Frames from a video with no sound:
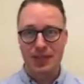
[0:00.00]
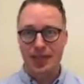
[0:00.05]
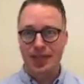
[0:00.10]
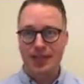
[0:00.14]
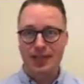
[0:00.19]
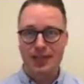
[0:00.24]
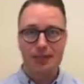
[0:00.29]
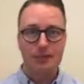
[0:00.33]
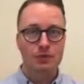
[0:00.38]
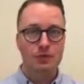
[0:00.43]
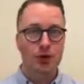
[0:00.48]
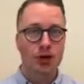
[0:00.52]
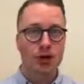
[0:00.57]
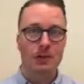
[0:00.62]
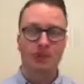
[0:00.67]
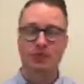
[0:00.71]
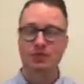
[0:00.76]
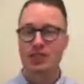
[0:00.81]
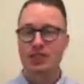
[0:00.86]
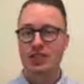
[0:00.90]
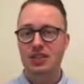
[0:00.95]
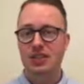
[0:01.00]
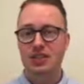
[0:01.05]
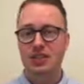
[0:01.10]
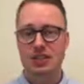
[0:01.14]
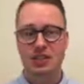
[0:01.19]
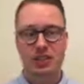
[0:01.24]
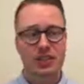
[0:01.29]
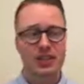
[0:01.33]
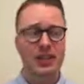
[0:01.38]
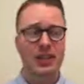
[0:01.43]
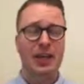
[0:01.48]
to keep track
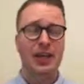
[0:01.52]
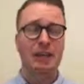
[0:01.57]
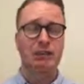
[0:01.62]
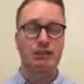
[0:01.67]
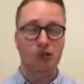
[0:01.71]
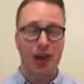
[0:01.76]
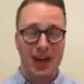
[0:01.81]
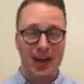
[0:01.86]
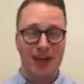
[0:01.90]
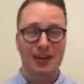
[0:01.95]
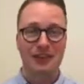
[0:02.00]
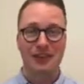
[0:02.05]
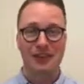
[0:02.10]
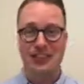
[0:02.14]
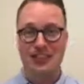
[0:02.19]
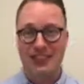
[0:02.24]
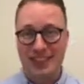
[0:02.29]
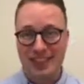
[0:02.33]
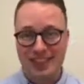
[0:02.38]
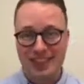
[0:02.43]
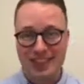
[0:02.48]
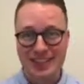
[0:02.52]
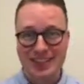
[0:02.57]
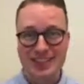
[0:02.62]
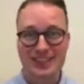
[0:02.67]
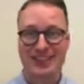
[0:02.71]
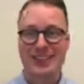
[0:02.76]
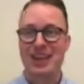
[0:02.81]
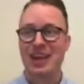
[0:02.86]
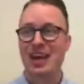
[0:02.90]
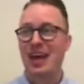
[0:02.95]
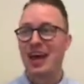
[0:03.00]
of
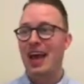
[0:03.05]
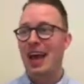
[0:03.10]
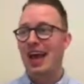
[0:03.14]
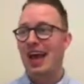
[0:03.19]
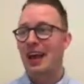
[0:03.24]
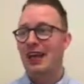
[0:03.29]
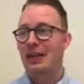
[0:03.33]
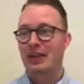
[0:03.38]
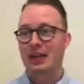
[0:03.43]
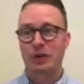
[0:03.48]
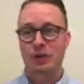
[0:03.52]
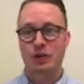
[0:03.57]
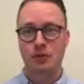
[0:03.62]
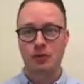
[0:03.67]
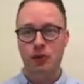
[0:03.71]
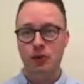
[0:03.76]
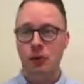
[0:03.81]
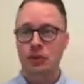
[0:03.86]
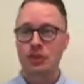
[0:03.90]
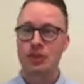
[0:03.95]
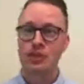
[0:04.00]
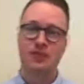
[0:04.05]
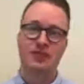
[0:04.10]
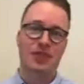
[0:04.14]
attendance and contributions,